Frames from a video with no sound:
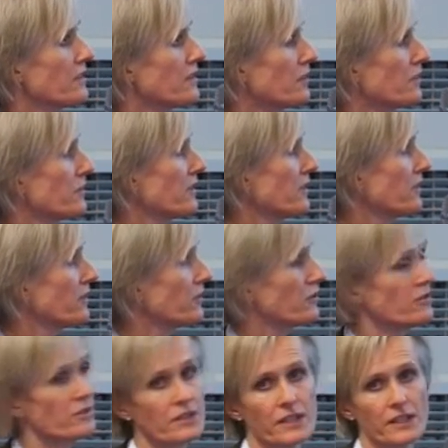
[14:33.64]
stem cells,
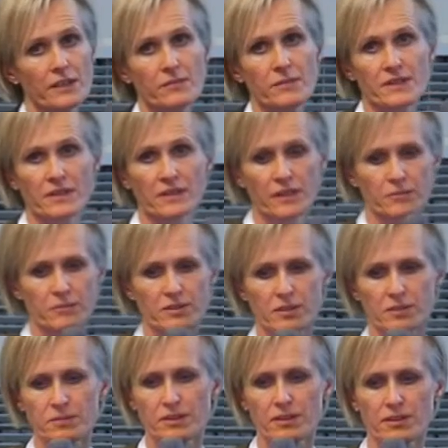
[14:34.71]
usually mesenchymal
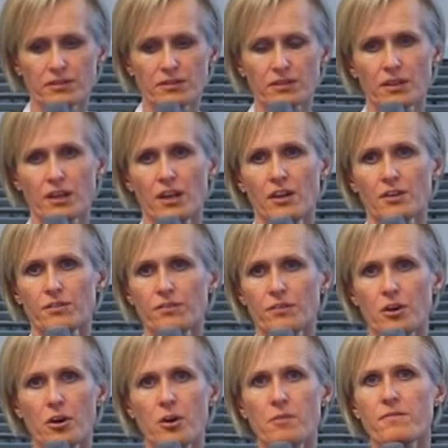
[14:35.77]
stem cells,
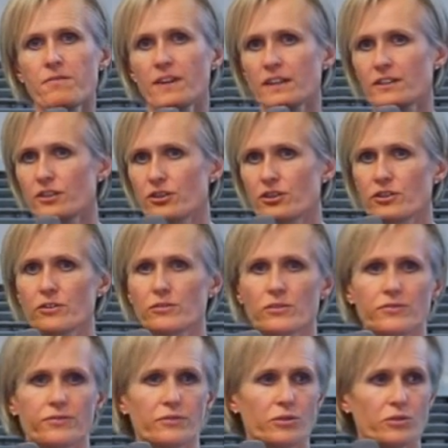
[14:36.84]
from fat tissue
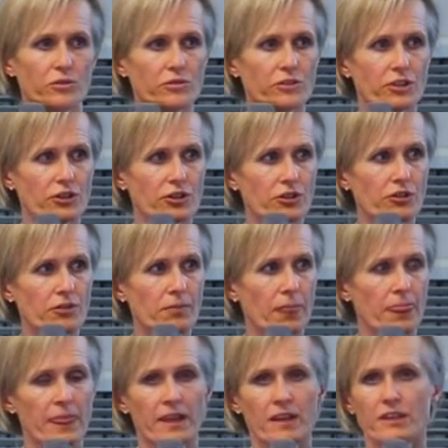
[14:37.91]
or from cord tissue,
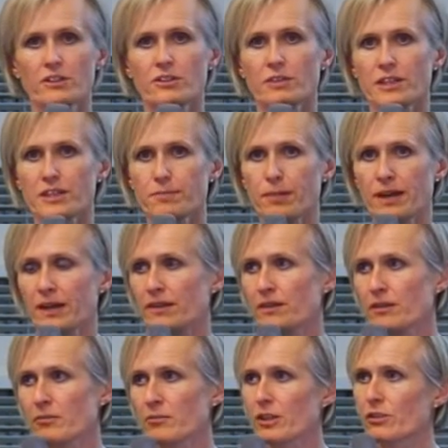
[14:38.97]
to
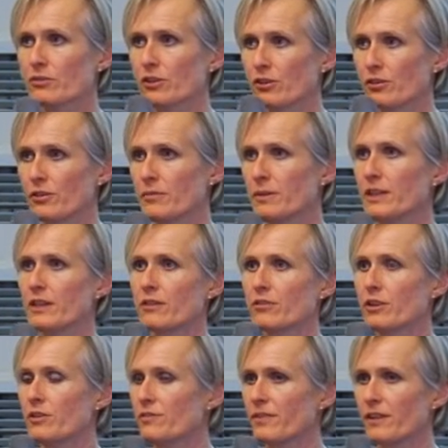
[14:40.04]
expand them and grow them, and they
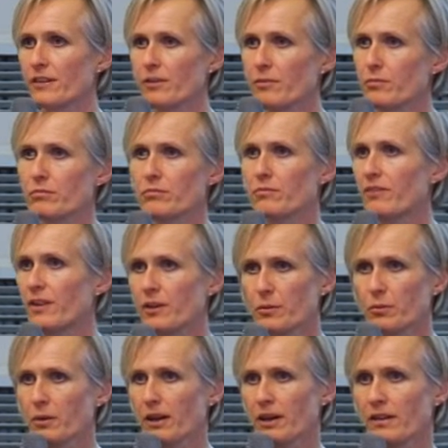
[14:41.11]
grow very, very
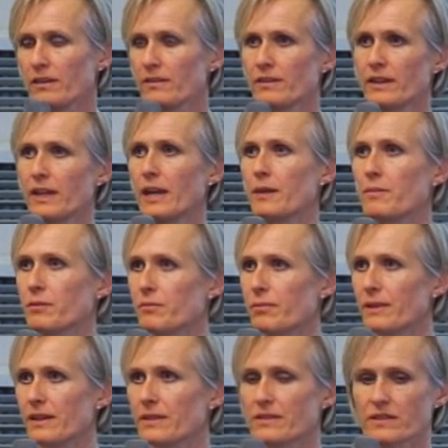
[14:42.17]
well in the lab on
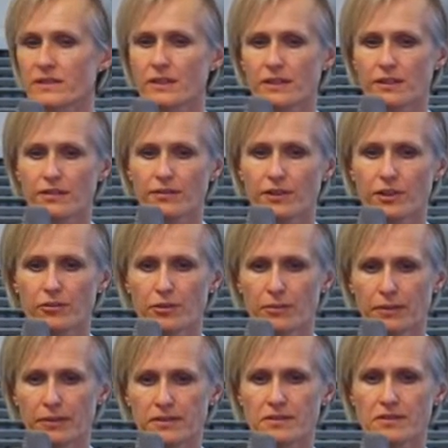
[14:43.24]
plastic. They're very
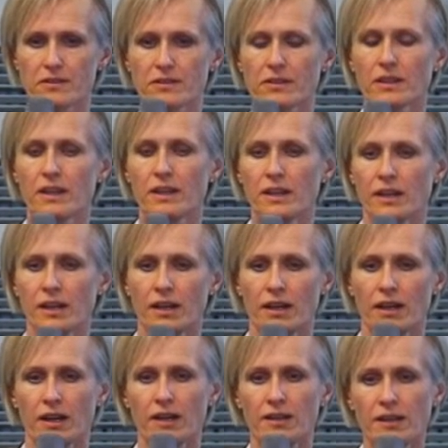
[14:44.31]
robust.
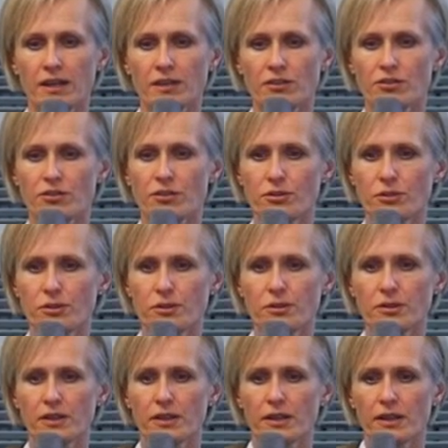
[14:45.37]
And then
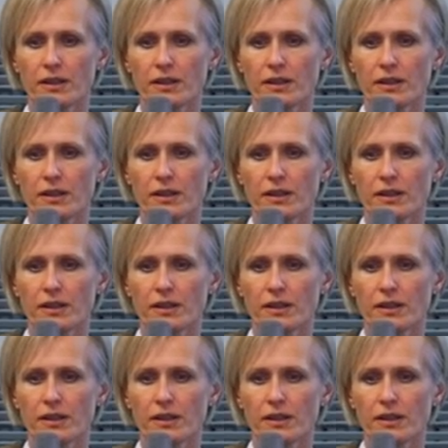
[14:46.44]
to